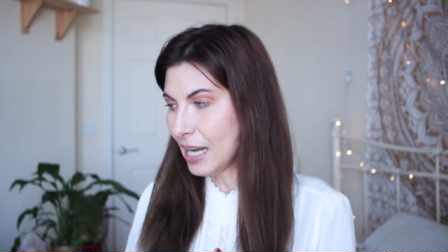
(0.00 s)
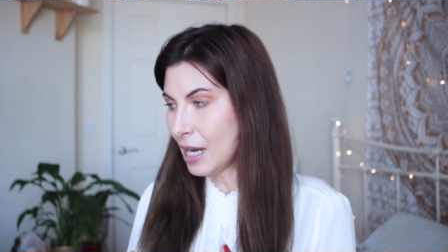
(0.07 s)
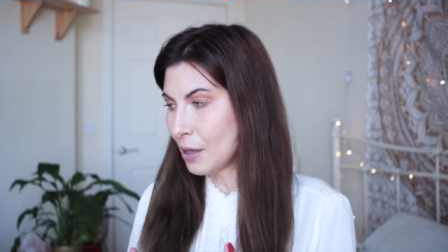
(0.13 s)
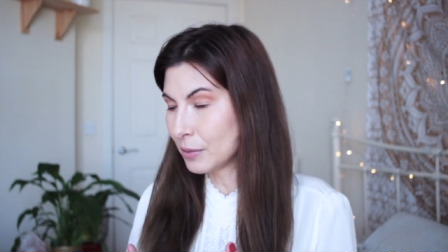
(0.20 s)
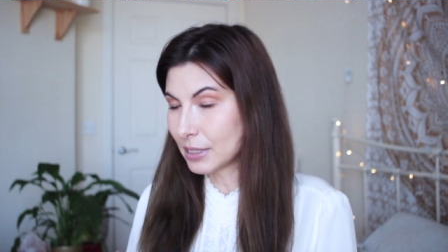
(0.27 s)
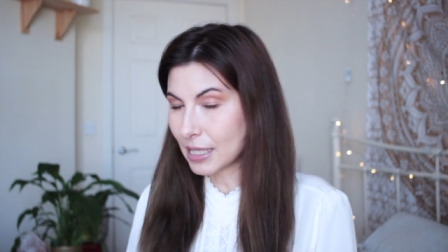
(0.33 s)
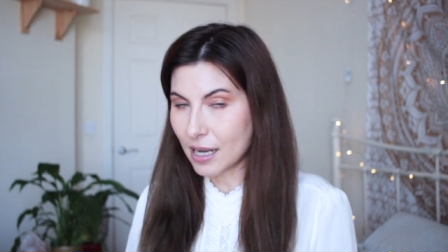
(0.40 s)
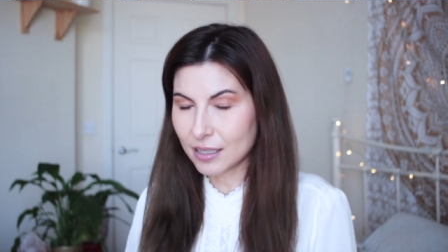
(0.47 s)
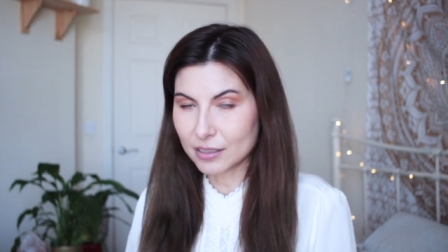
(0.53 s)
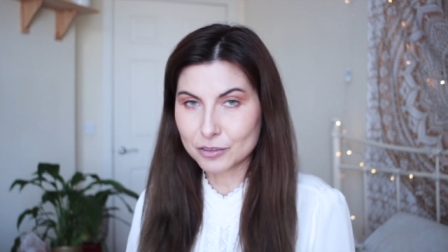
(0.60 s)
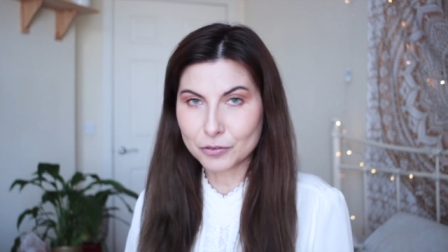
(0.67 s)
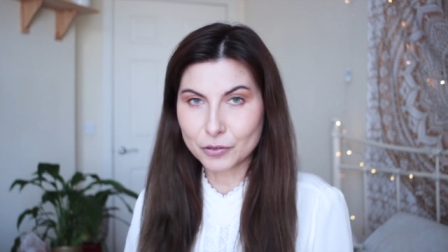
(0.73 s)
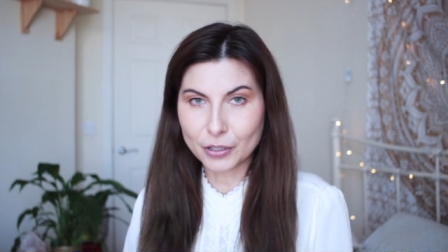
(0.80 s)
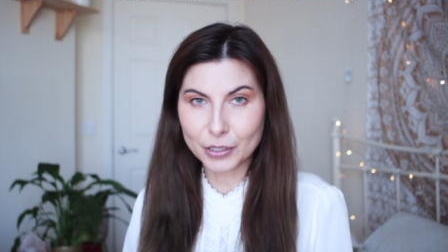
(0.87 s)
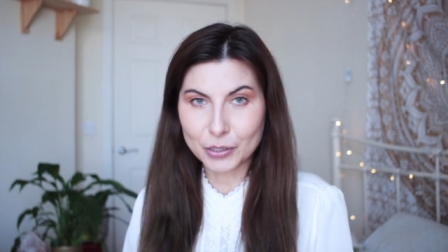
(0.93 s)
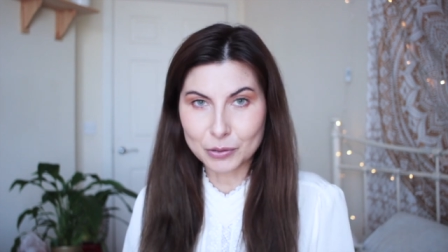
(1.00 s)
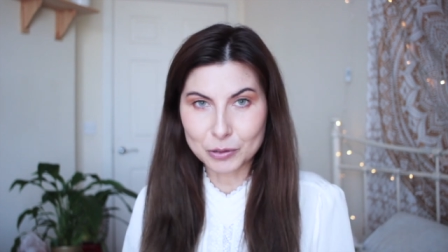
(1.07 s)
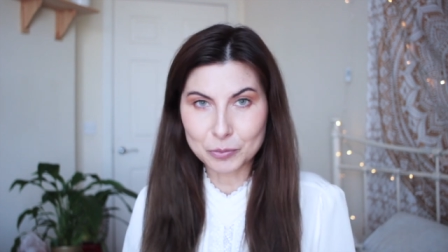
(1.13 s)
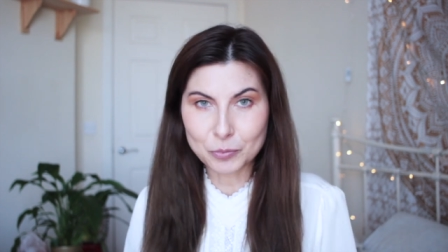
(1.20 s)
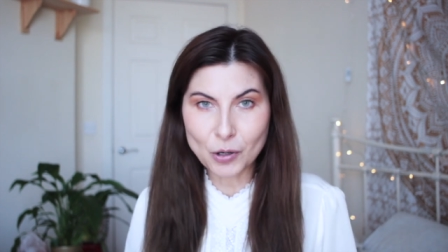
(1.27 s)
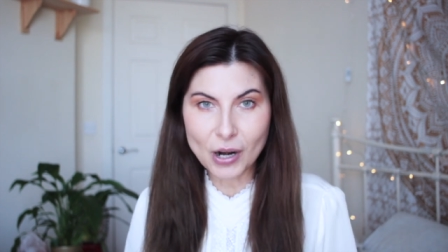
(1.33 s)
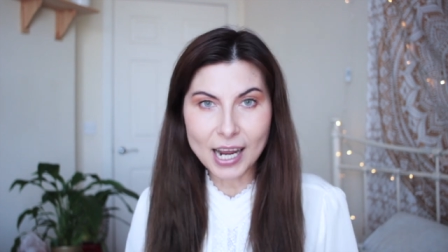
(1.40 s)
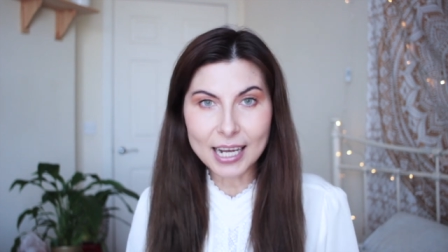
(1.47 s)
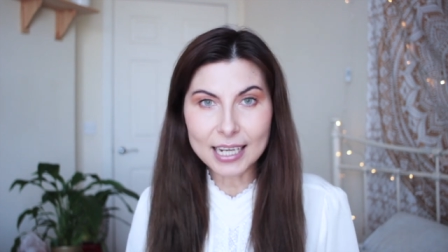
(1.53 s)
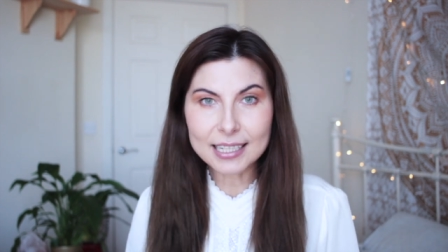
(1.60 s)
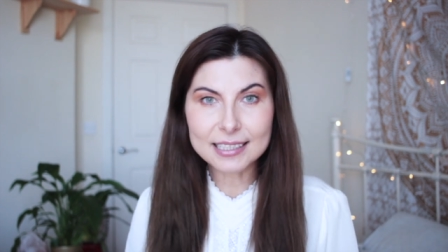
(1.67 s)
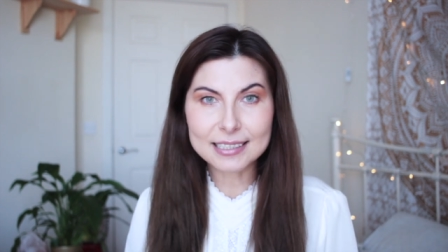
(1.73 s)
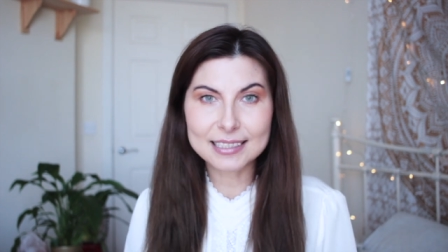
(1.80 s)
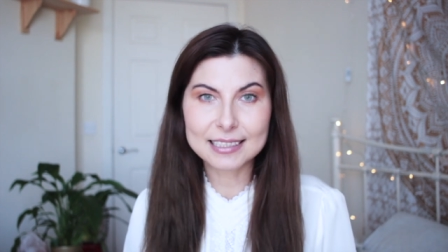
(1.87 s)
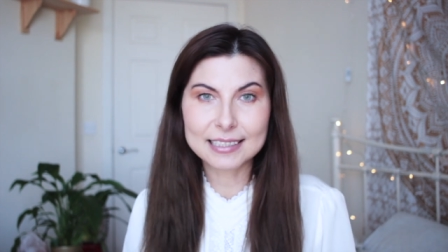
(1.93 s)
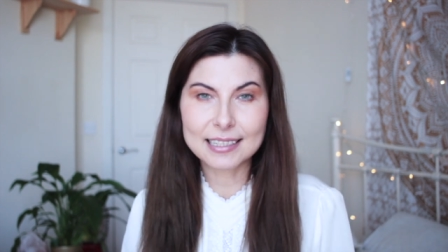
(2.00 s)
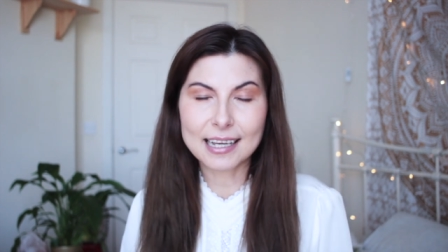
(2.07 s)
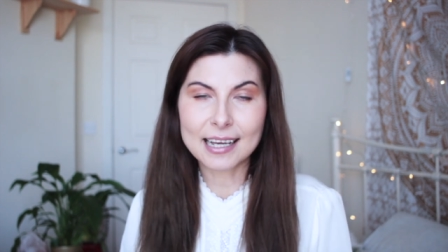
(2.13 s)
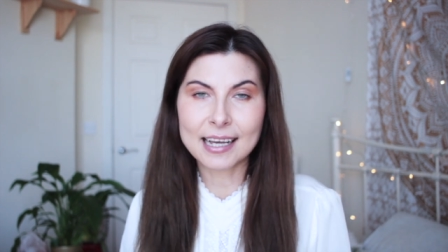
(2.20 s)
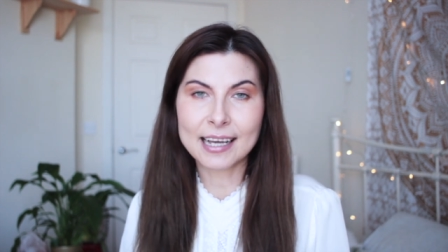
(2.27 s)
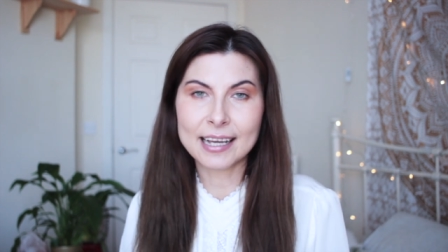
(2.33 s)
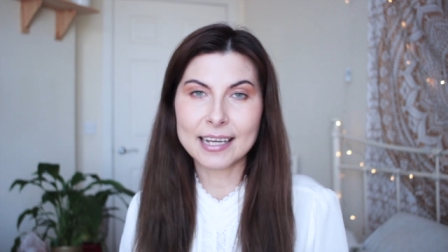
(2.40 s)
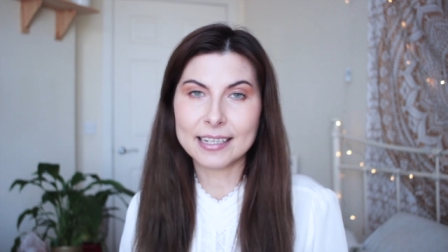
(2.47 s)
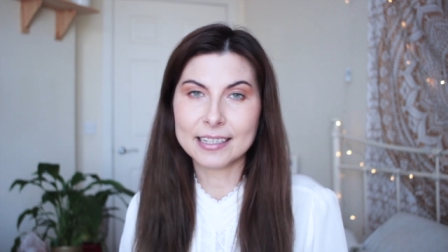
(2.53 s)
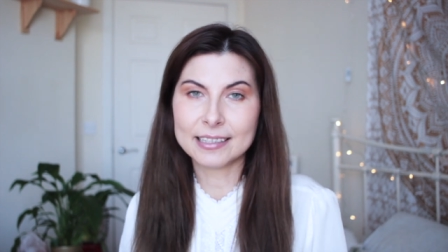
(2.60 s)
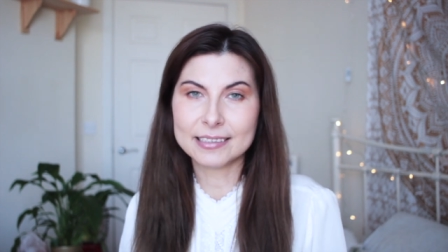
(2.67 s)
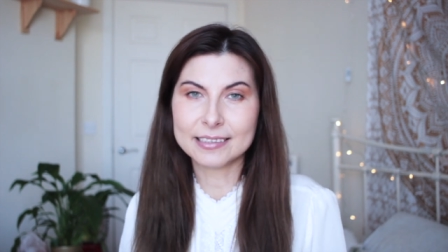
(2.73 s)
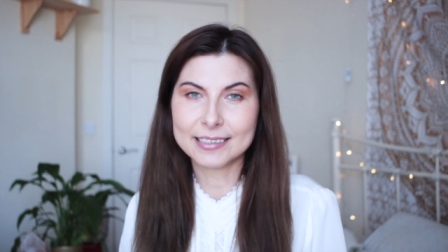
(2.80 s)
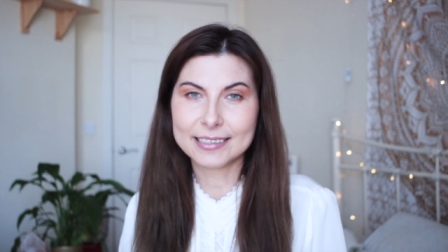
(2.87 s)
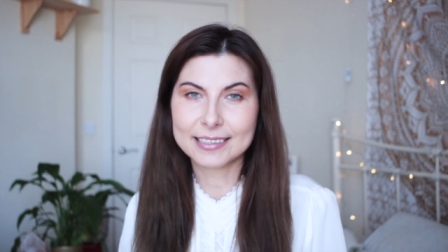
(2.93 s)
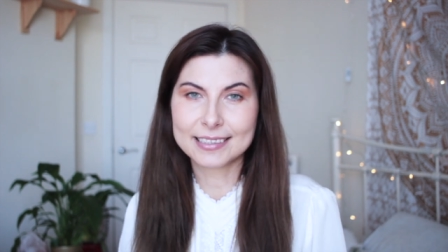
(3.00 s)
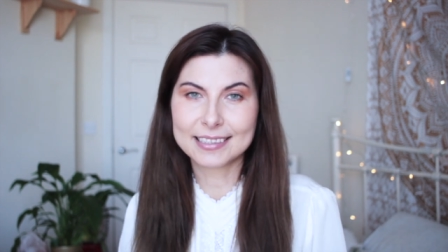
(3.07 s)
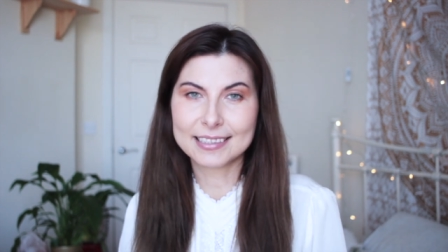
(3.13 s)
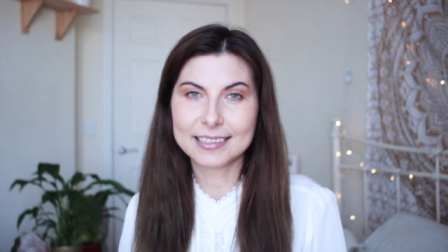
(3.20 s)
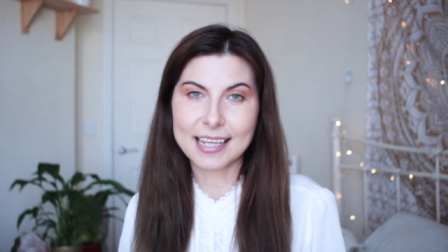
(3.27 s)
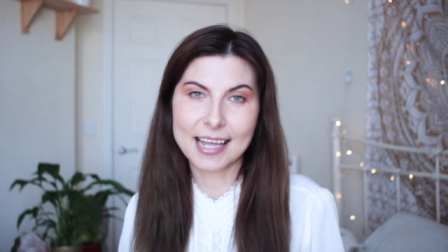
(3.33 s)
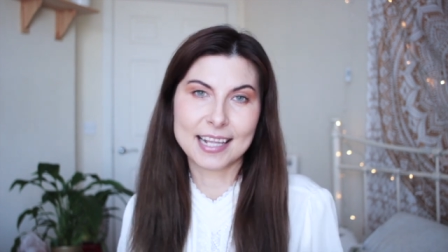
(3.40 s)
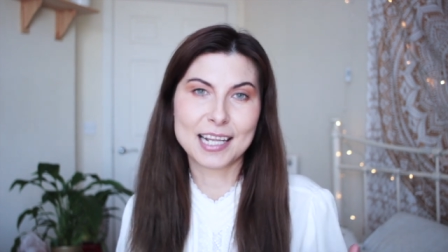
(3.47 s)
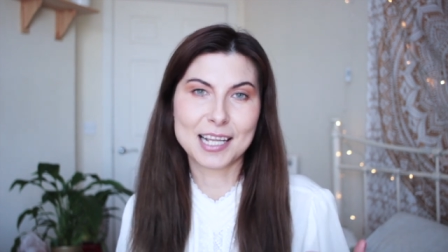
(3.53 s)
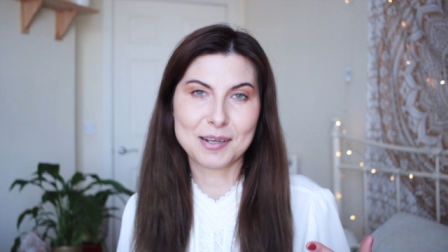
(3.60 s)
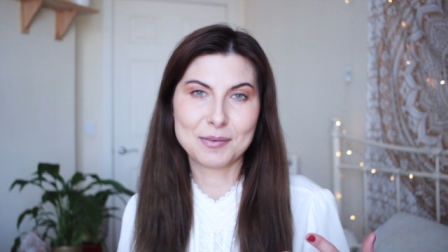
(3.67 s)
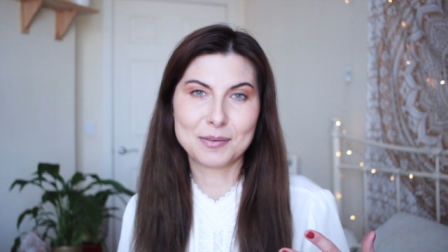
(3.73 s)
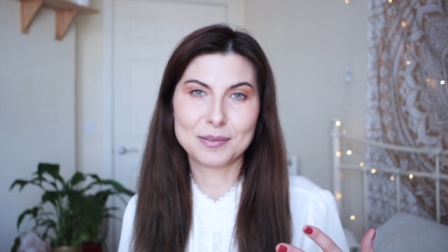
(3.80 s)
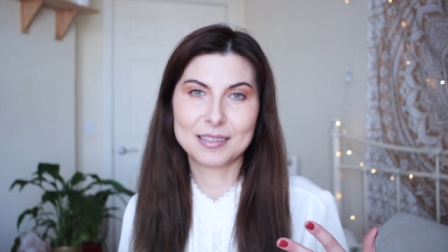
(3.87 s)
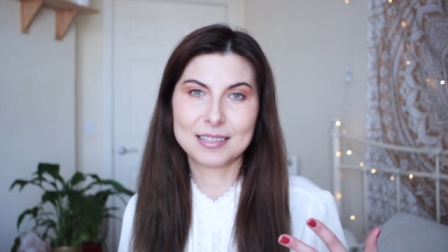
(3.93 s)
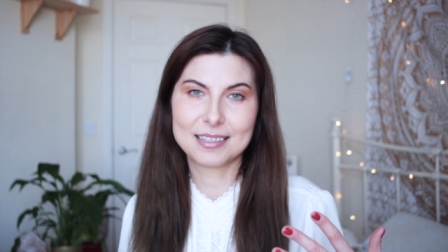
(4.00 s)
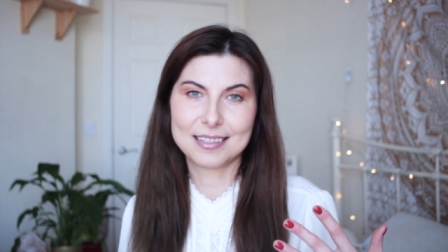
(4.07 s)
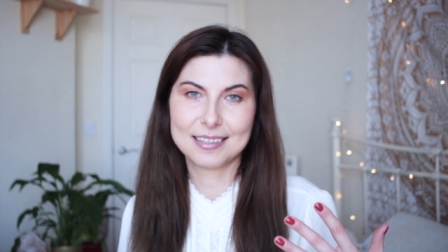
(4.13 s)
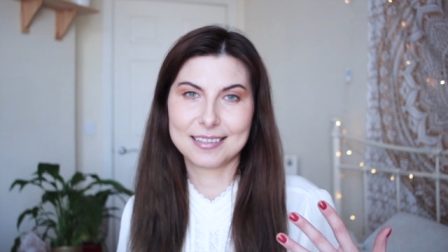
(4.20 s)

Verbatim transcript: I would hunt for a good price, and then I would